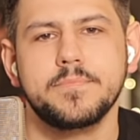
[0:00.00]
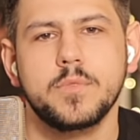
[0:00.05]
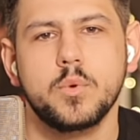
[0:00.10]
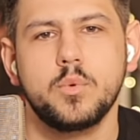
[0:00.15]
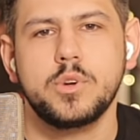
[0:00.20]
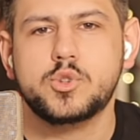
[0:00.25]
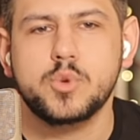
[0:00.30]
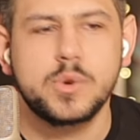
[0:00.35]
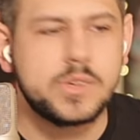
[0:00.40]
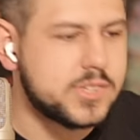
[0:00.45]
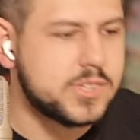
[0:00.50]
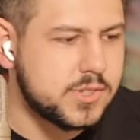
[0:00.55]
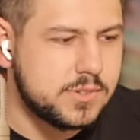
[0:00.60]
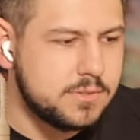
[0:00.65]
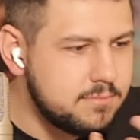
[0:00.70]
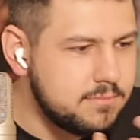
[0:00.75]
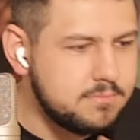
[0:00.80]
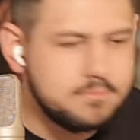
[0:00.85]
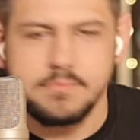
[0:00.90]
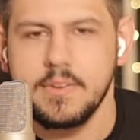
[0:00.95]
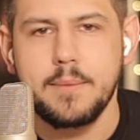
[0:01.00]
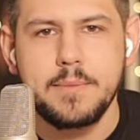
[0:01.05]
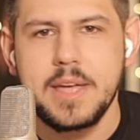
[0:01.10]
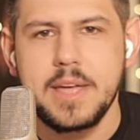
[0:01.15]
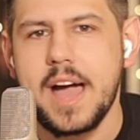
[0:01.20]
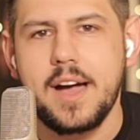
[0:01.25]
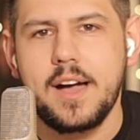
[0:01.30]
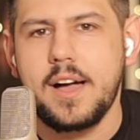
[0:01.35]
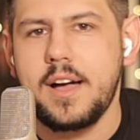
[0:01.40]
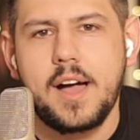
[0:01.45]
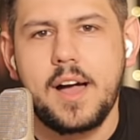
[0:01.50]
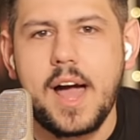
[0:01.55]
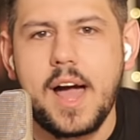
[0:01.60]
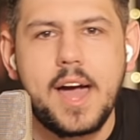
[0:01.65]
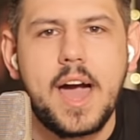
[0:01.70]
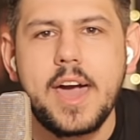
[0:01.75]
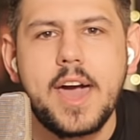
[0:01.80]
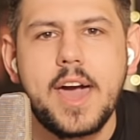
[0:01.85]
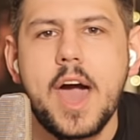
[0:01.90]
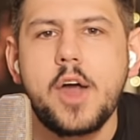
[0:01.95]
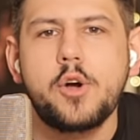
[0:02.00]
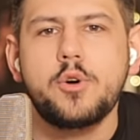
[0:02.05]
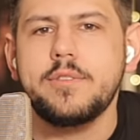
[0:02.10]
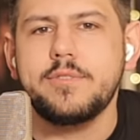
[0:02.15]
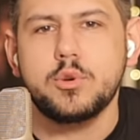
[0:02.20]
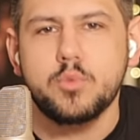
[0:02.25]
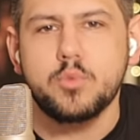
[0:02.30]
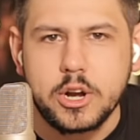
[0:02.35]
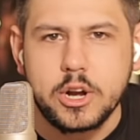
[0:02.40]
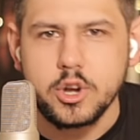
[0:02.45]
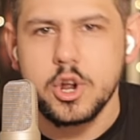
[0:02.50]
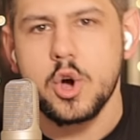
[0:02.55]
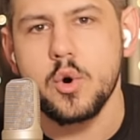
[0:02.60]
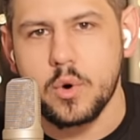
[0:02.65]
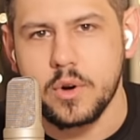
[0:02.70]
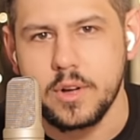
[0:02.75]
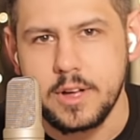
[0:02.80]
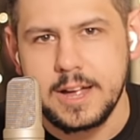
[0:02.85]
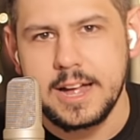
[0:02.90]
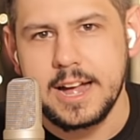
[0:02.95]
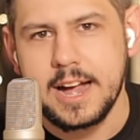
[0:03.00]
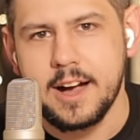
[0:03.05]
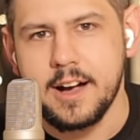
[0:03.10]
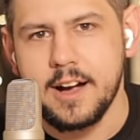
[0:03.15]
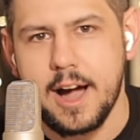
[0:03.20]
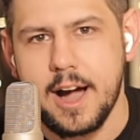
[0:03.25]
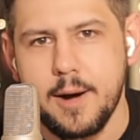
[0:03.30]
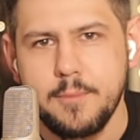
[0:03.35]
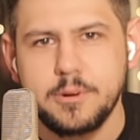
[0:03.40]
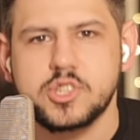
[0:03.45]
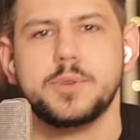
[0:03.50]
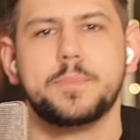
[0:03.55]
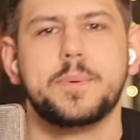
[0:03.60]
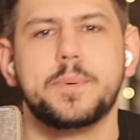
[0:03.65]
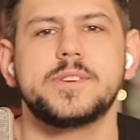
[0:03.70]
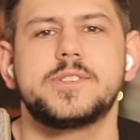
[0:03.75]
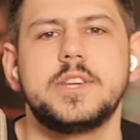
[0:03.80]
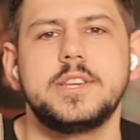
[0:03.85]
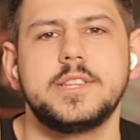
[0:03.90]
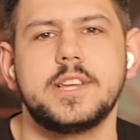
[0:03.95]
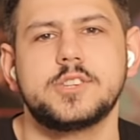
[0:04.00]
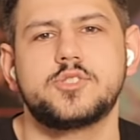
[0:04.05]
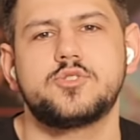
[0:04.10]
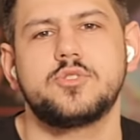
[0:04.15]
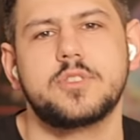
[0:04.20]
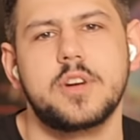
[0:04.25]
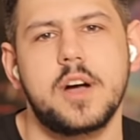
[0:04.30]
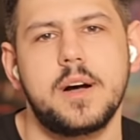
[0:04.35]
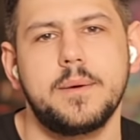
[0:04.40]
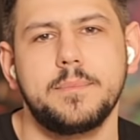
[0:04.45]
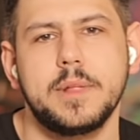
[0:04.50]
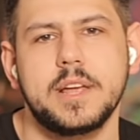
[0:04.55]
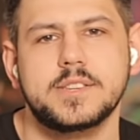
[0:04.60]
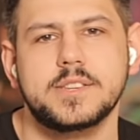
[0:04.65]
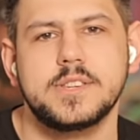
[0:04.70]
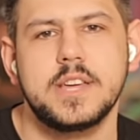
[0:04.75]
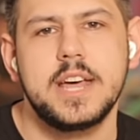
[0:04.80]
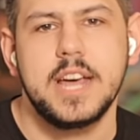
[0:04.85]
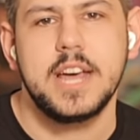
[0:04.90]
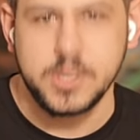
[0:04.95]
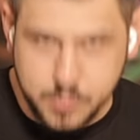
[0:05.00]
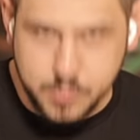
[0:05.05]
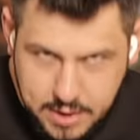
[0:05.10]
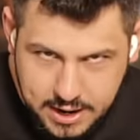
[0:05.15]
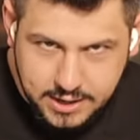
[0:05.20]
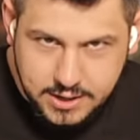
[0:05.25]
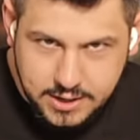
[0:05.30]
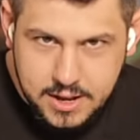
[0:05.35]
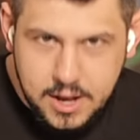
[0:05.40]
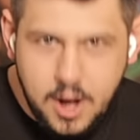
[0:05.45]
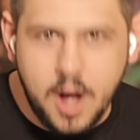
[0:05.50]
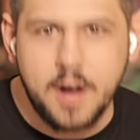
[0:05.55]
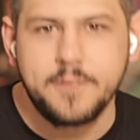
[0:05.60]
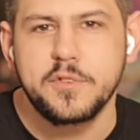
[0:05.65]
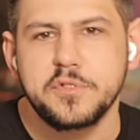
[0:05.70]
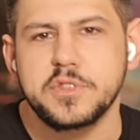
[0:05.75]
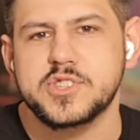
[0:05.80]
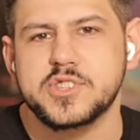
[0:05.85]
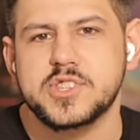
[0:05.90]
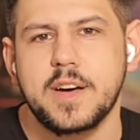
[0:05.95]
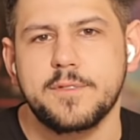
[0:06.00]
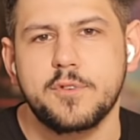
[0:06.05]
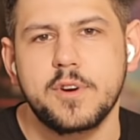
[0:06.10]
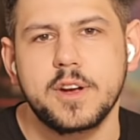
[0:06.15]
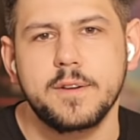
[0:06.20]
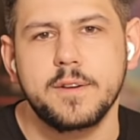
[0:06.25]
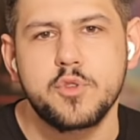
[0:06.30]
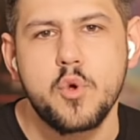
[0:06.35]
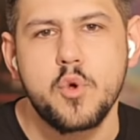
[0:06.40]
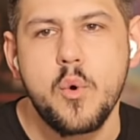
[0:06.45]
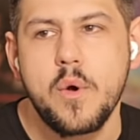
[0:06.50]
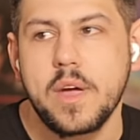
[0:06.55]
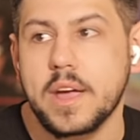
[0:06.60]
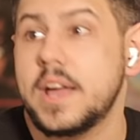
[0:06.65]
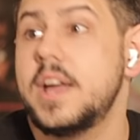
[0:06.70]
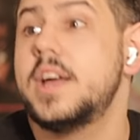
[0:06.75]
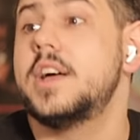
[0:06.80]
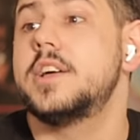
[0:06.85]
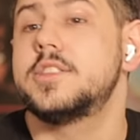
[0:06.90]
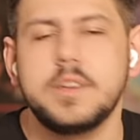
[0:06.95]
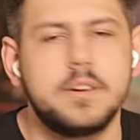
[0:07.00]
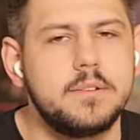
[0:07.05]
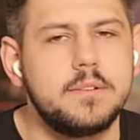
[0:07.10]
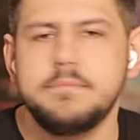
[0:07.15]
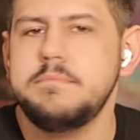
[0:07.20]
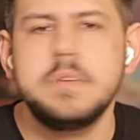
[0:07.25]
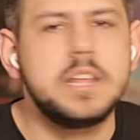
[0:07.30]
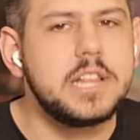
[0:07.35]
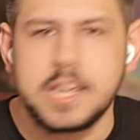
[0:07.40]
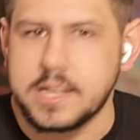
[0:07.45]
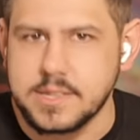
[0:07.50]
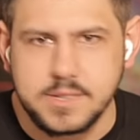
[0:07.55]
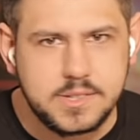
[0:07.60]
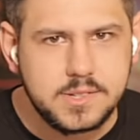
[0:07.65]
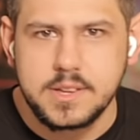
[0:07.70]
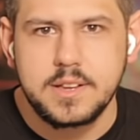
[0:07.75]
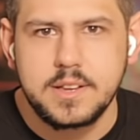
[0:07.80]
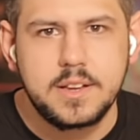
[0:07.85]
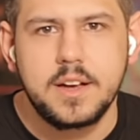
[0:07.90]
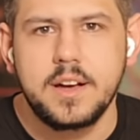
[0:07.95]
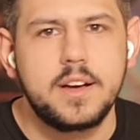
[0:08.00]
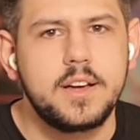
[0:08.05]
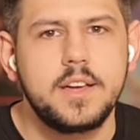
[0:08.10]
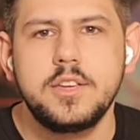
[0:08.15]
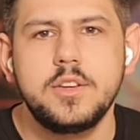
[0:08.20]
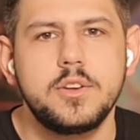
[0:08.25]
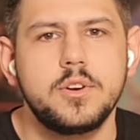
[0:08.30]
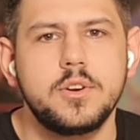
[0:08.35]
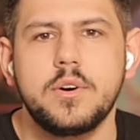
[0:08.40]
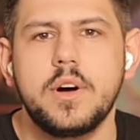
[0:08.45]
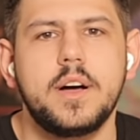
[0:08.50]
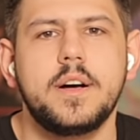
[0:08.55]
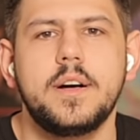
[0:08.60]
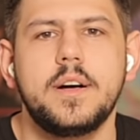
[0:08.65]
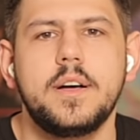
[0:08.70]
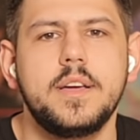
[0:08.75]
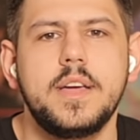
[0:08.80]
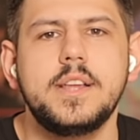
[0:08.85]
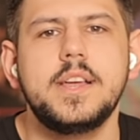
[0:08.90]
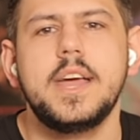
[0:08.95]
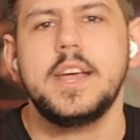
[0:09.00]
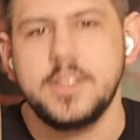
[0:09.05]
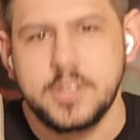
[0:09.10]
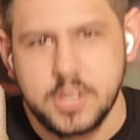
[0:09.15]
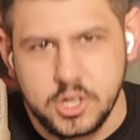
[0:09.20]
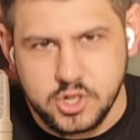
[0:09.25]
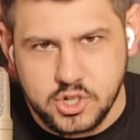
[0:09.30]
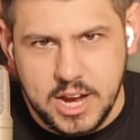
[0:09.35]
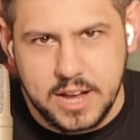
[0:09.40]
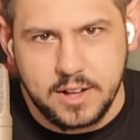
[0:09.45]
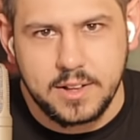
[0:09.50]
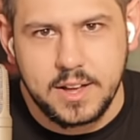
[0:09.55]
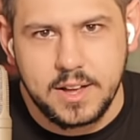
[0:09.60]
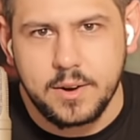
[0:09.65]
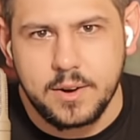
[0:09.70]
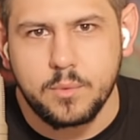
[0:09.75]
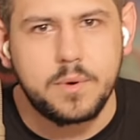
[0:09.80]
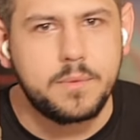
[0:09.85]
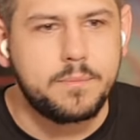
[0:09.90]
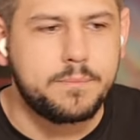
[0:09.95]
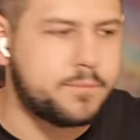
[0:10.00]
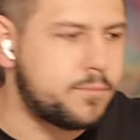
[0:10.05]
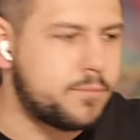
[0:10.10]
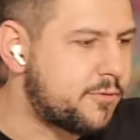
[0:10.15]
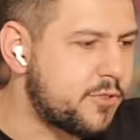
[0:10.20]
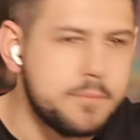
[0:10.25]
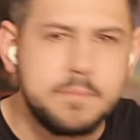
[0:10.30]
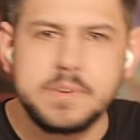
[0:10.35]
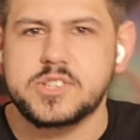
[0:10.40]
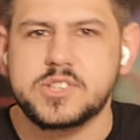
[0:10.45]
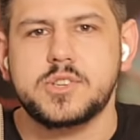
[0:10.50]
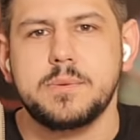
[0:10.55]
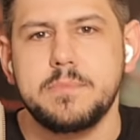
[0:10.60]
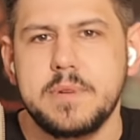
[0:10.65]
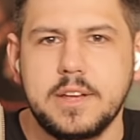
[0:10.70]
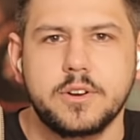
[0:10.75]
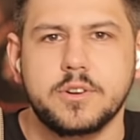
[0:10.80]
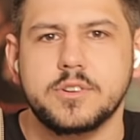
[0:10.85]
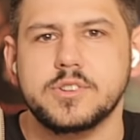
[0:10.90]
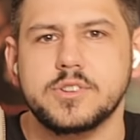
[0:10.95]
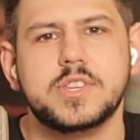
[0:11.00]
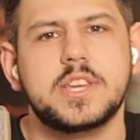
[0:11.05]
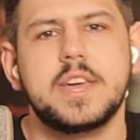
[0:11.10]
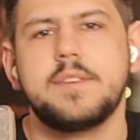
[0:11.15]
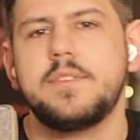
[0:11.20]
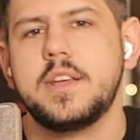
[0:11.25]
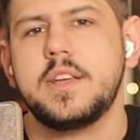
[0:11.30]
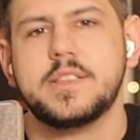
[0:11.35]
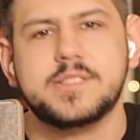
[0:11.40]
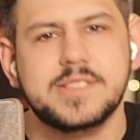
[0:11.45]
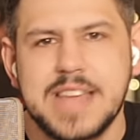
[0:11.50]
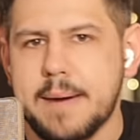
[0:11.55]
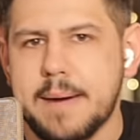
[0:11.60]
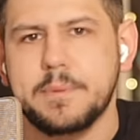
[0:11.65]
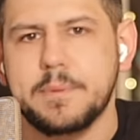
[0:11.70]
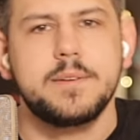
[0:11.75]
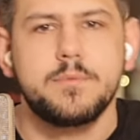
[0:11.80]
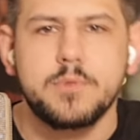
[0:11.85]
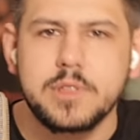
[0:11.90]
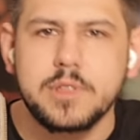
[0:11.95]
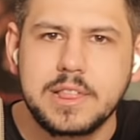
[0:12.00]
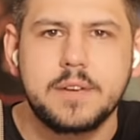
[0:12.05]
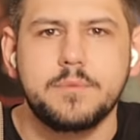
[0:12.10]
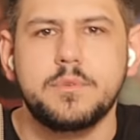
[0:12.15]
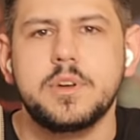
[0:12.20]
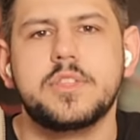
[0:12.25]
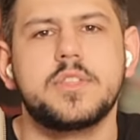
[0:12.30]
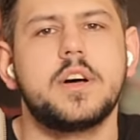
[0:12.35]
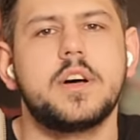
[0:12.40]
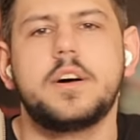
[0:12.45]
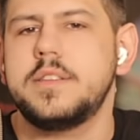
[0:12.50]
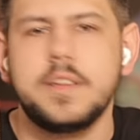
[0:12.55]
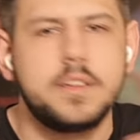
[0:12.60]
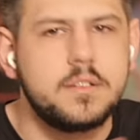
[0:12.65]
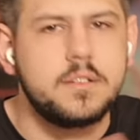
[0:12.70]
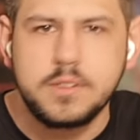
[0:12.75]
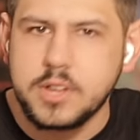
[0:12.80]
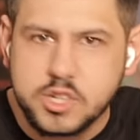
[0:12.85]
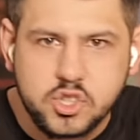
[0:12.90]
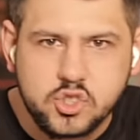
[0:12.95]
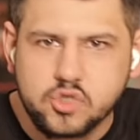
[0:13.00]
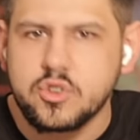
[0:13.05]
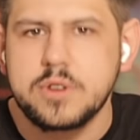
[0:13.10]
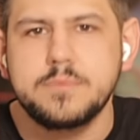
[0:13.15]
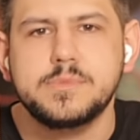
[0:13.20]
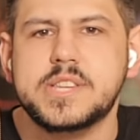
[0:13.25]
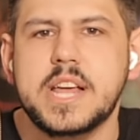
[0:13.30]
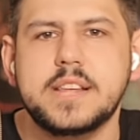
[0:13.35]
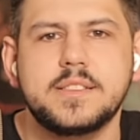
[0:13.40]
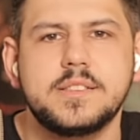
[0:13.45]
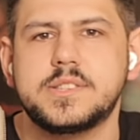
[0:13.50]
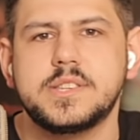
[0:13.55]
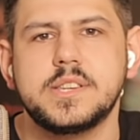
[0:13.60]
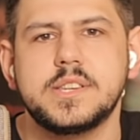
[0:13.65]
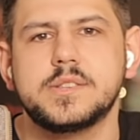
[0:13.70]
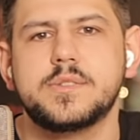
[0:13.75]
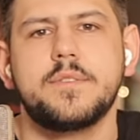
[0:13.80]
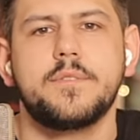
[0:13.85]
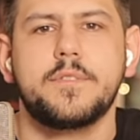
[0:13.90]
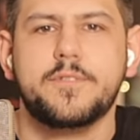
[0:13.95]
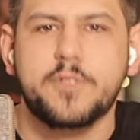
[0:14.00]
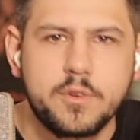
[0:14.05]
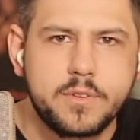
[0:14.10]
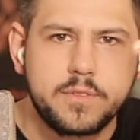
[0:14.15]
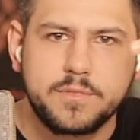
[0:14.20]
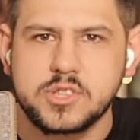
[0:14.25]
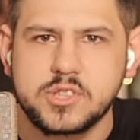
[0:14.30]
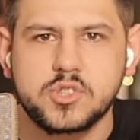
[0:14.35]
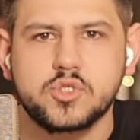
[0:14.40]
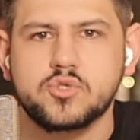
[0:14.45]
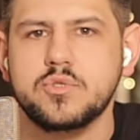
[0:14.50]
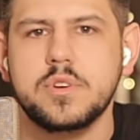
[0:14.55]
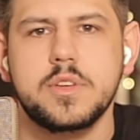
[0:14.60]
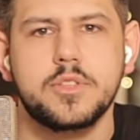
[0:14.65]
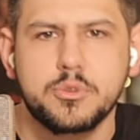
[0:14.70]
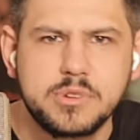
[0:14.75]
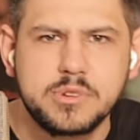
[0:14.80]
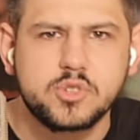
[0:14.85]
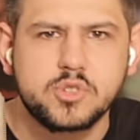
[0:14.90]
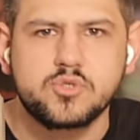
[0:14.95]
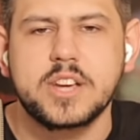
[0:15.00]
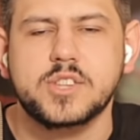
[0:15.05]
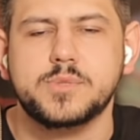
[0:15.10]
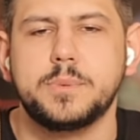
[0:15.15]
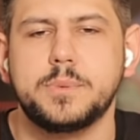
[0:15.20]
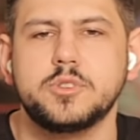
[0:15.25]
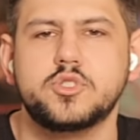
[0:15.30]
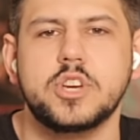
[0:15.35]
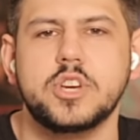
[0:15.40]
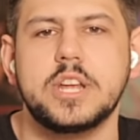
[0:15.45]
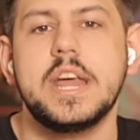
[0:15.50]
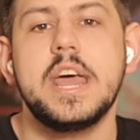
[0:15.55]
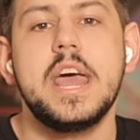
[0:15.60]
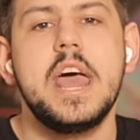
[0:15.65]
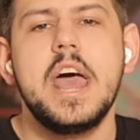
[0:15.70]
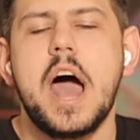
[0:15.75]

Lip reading: Which was, I mean, I don't even want to know how much the prison industrial complex has made off of the suffering of throwing millions, into jail for misdemeanors, slapping them with extreme sentences for the three strikes bullshit.